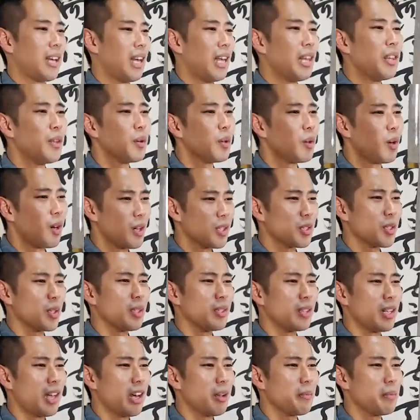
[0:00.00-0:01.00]
And there are also a
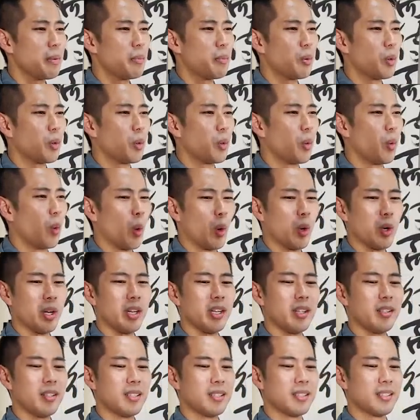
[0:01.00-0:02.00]
lot of people
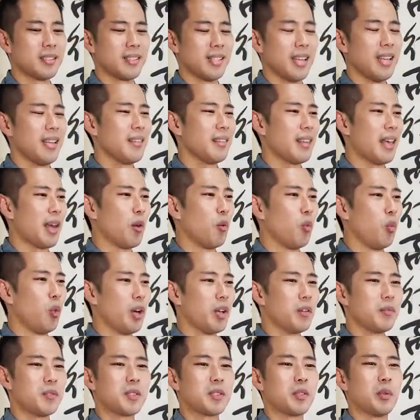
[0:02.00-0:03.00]
worried saying that what
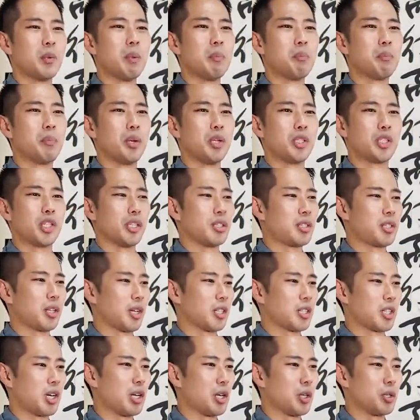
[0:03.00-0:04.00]
if someone pushes the
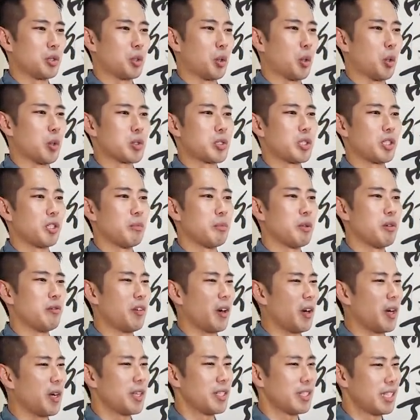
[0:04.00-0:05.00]
katana towards you, it'll be
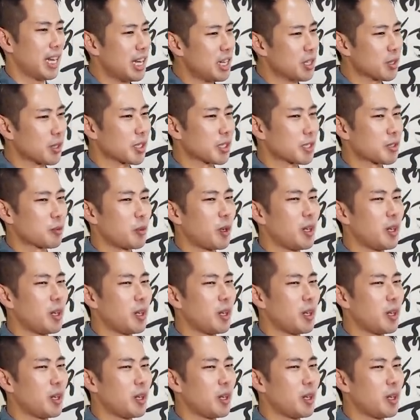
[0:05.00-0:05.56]
very dangerous.